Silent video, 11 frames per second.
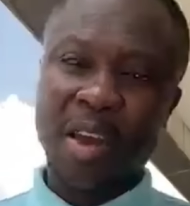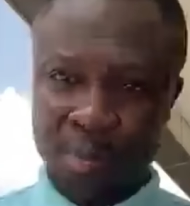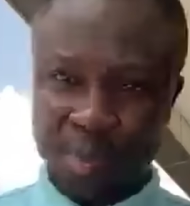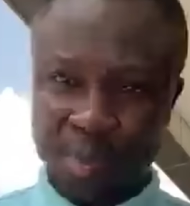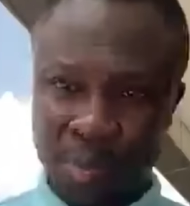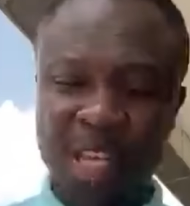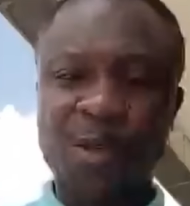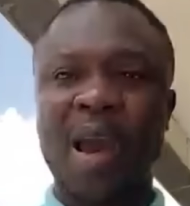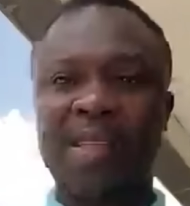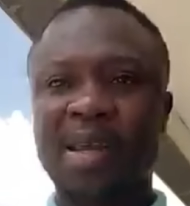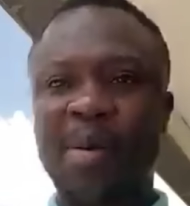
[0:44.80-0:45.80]

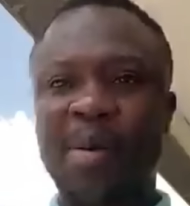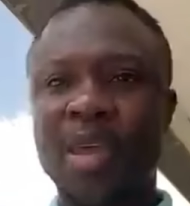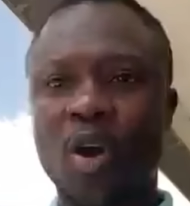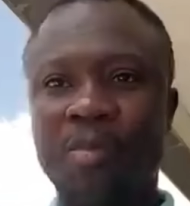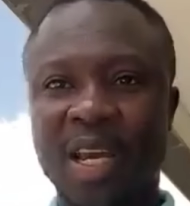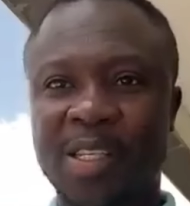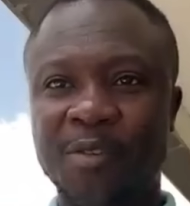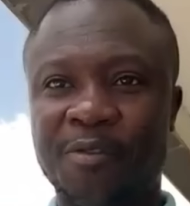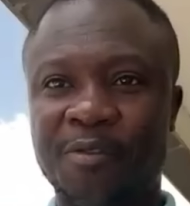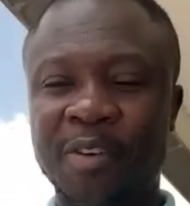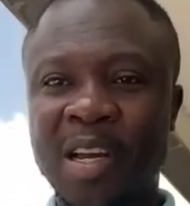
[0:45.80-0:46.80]
despite semi objective,
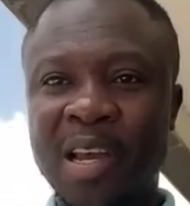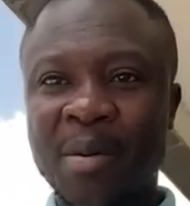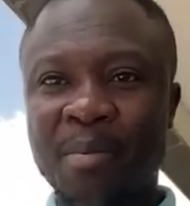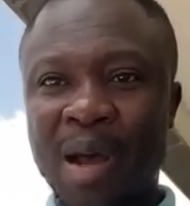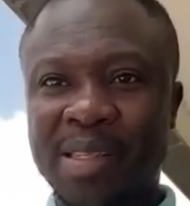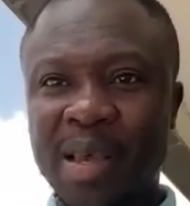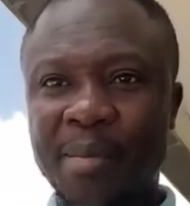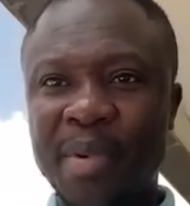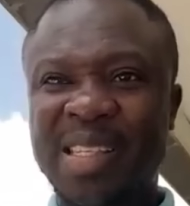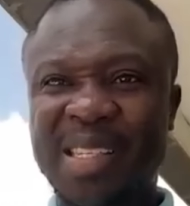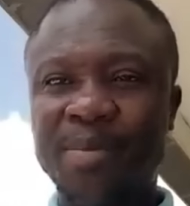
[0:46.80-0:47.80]
but
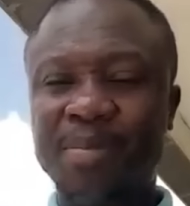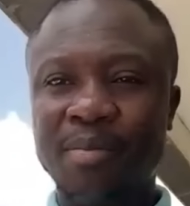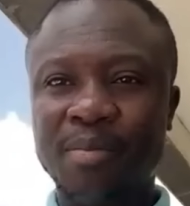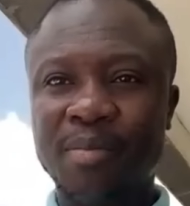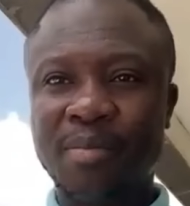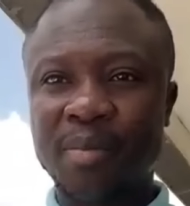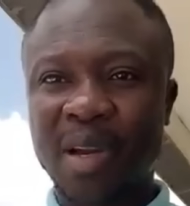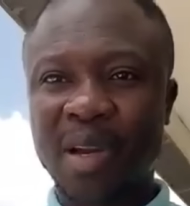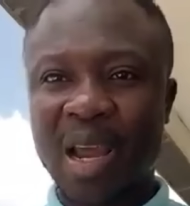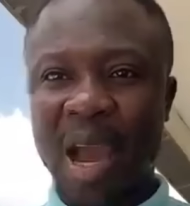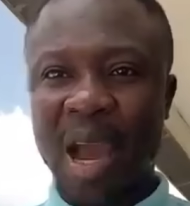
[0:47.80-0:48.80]
semi team,
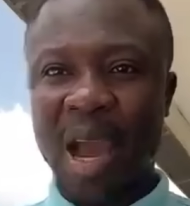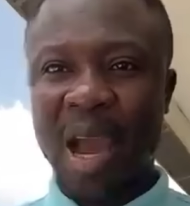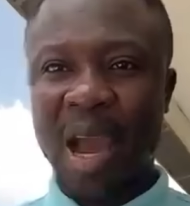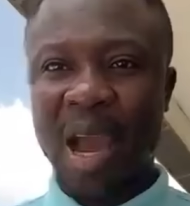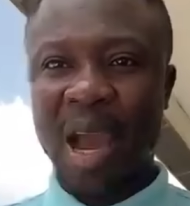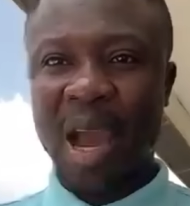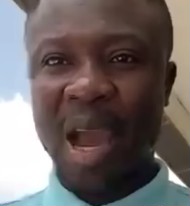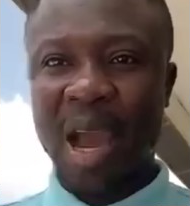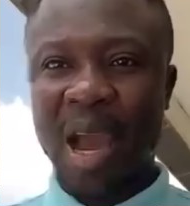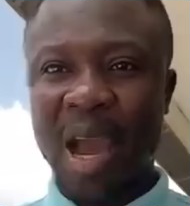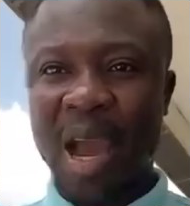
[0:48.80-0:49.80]
Ghana national
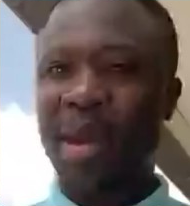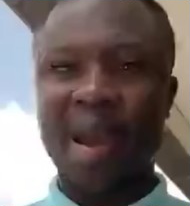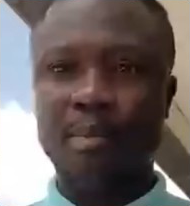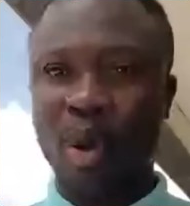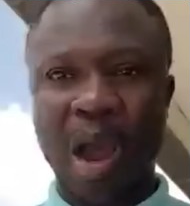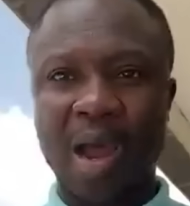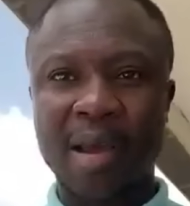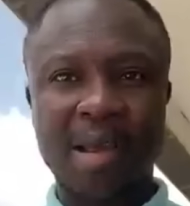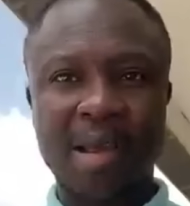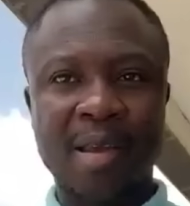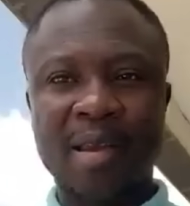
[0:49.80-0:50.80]
team airboard.
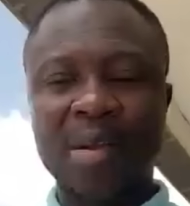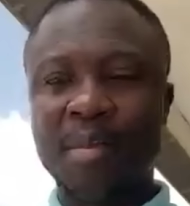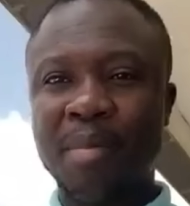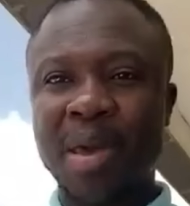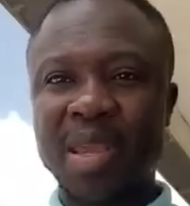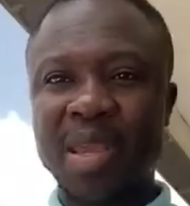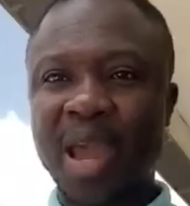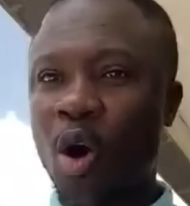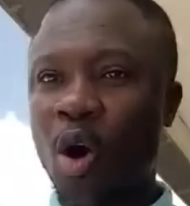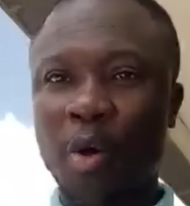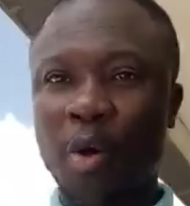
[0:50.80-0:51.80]
Menye
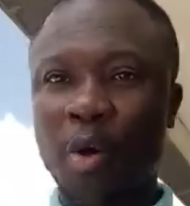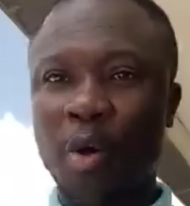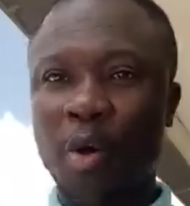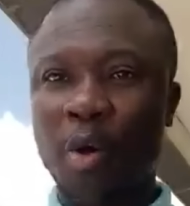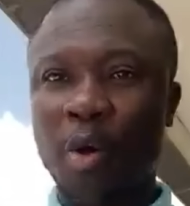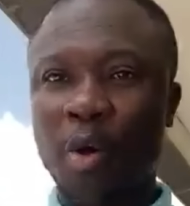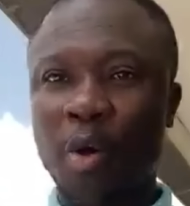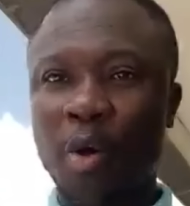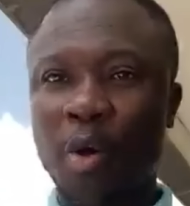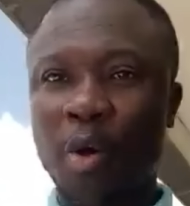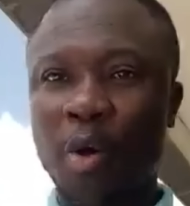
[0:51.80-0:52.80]
objective. I am
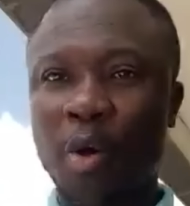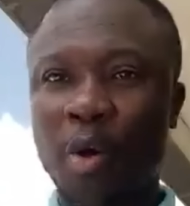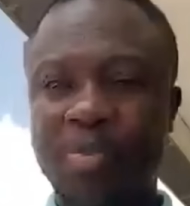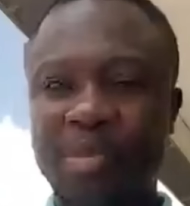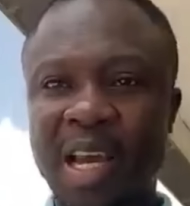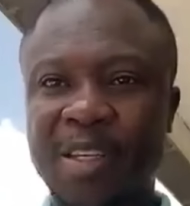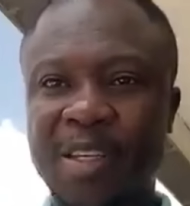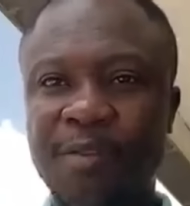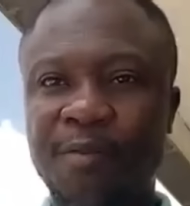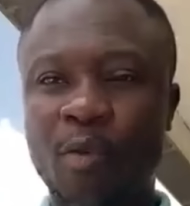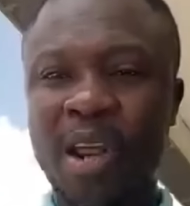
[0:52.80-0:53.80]
just objective with the
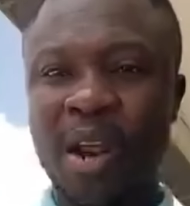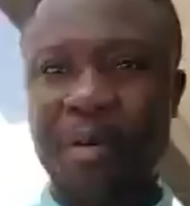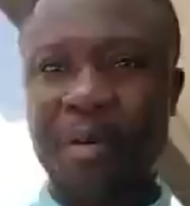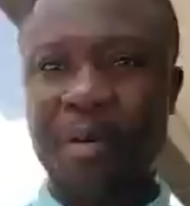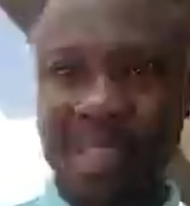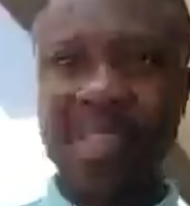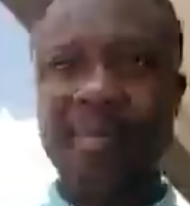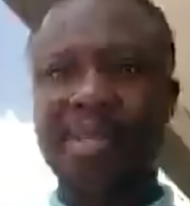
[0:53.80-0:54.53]
criticisms,